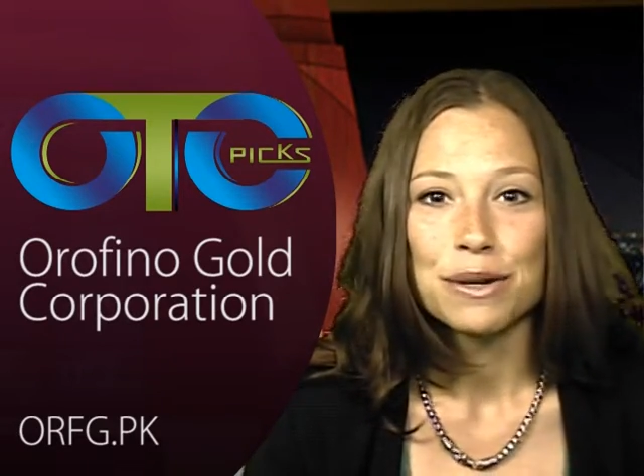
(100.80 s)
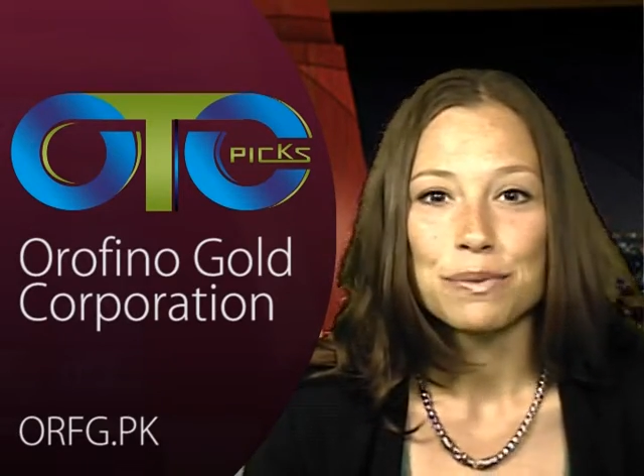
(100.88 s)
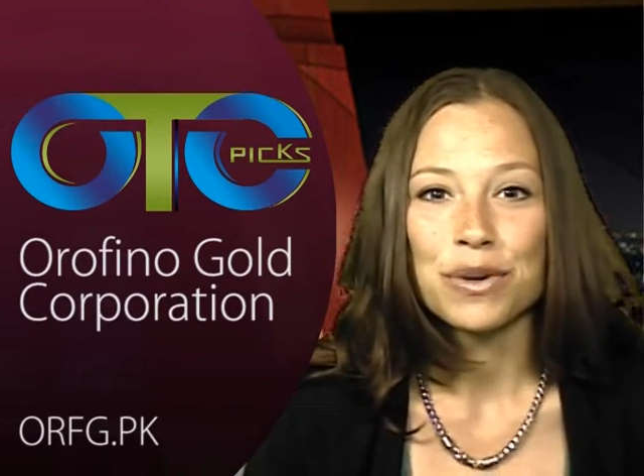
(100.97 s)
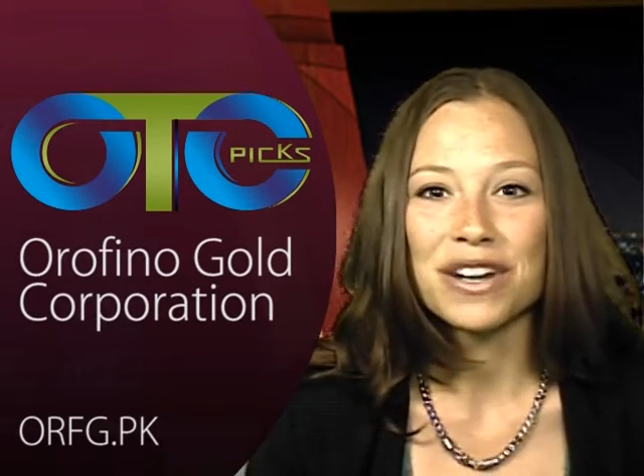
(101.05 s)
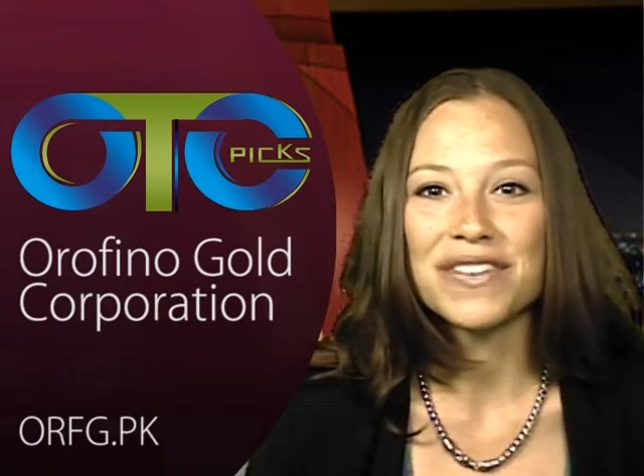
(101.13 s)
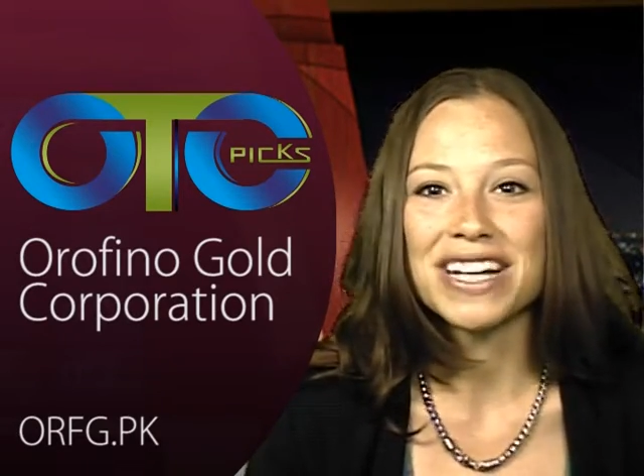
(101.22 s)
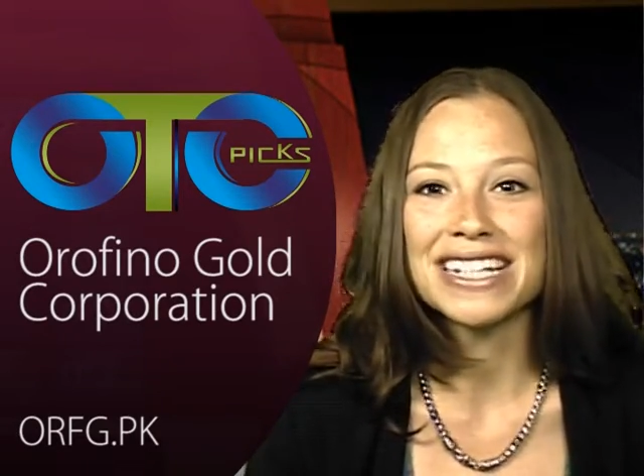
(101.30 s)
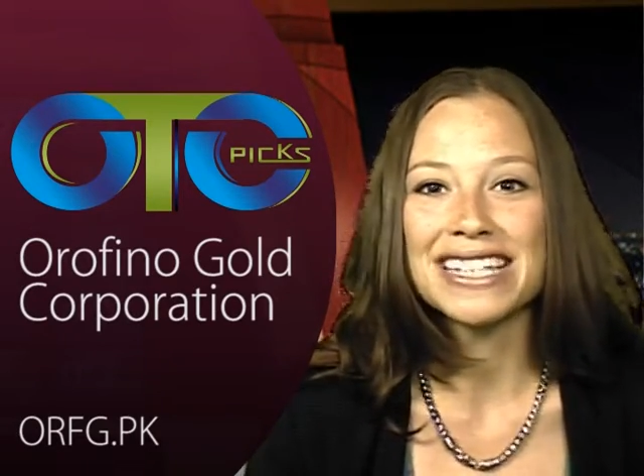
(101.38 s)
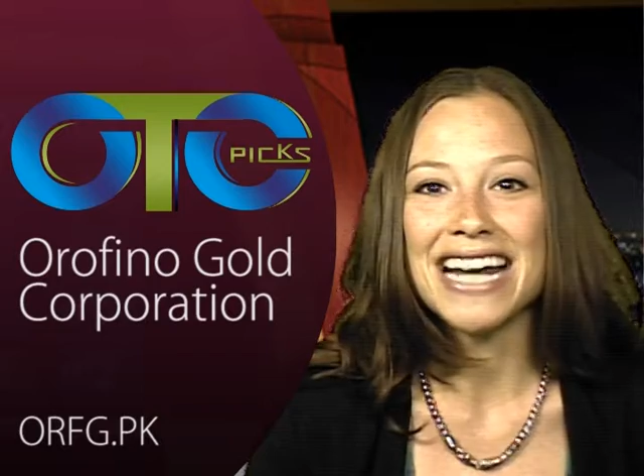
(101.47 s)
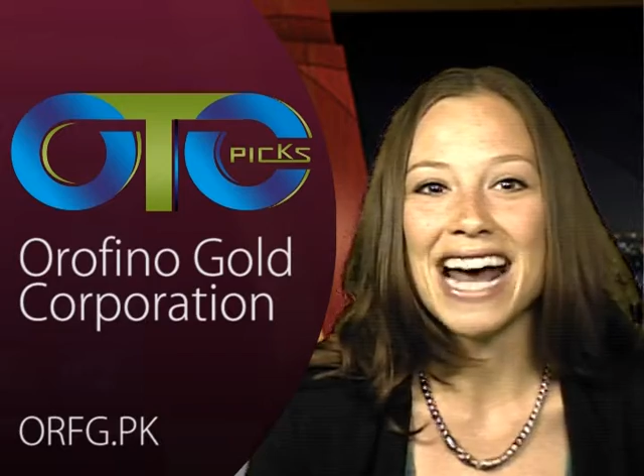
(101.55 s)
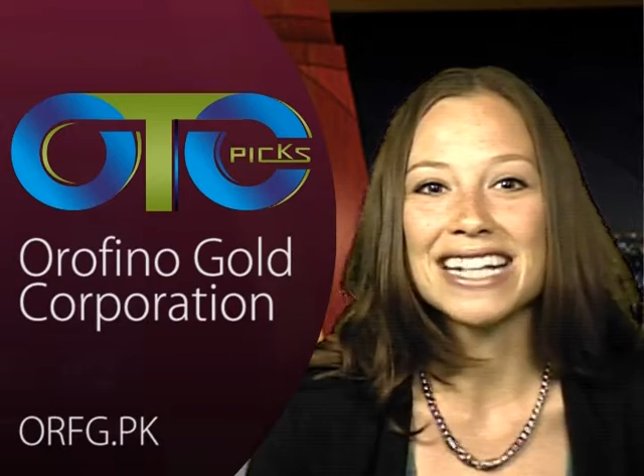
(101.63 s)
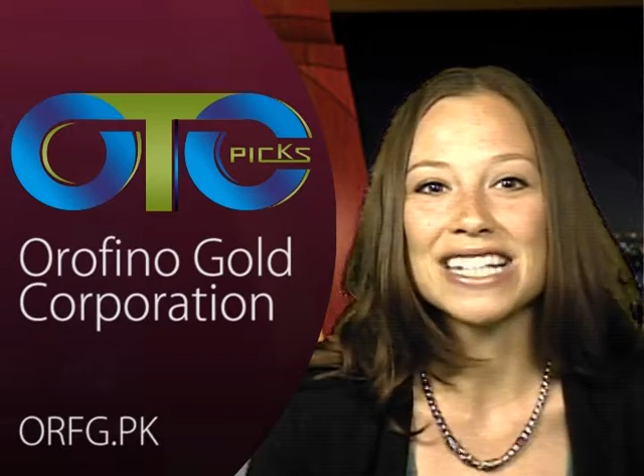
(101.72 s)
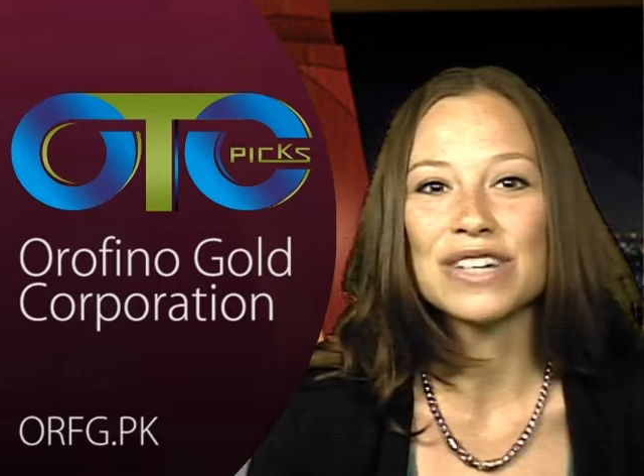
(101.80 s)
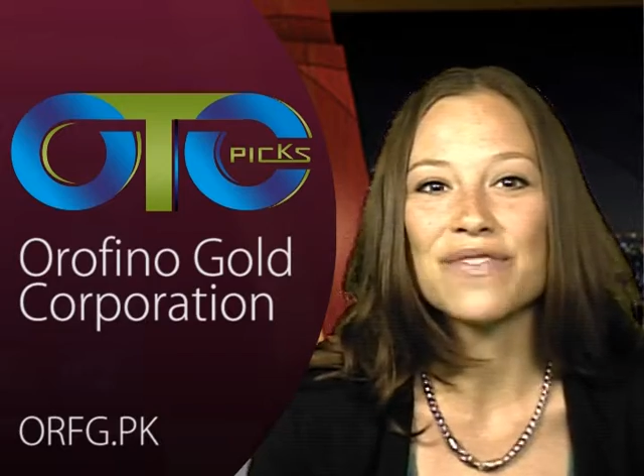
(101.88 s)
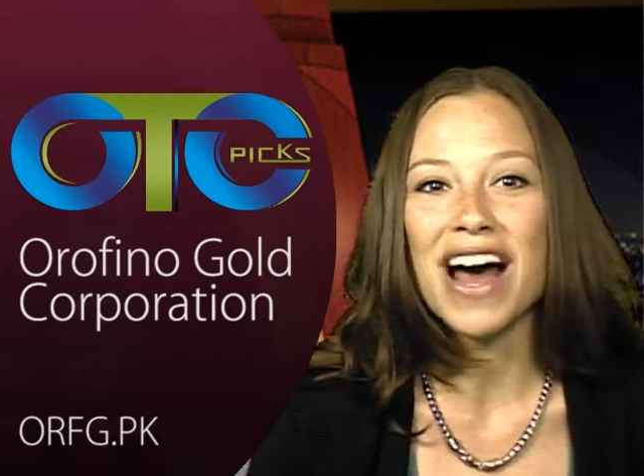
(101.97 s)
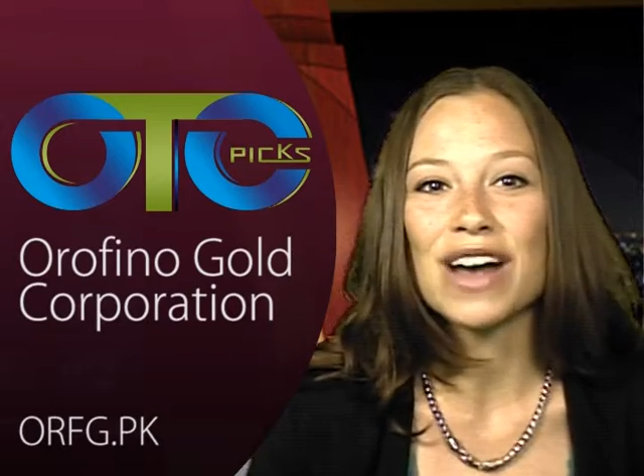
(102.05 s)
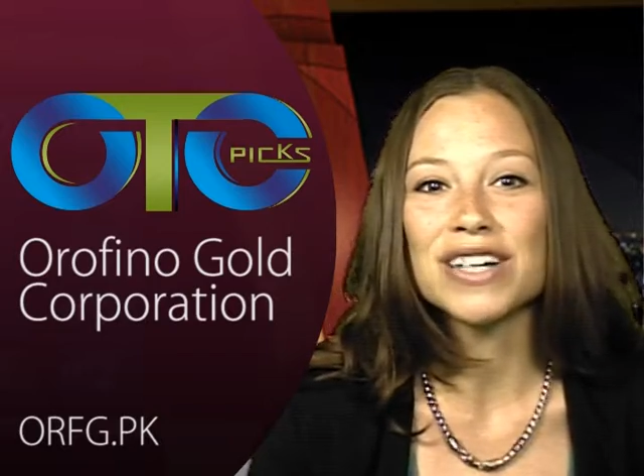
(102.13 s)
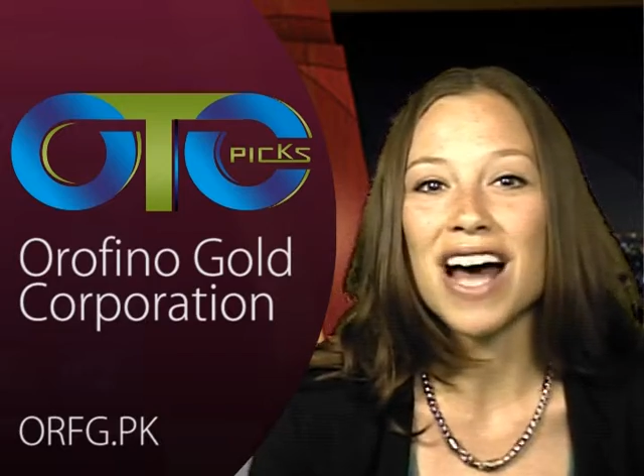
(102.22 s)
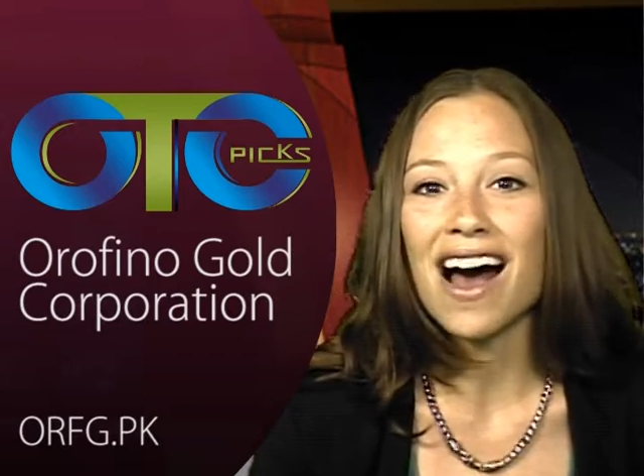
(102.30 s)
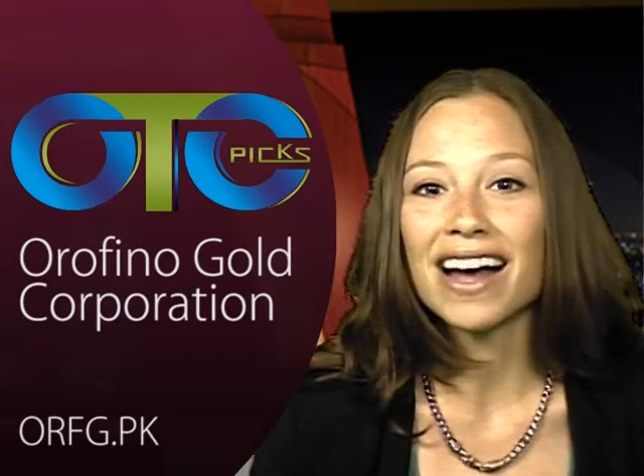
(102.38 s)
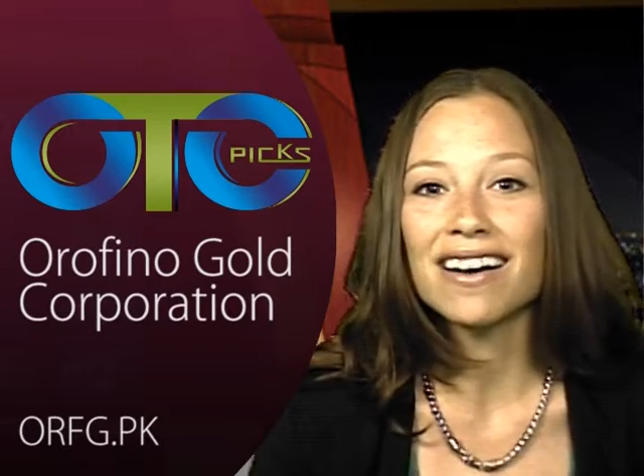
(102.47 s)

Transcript: Previous tests found high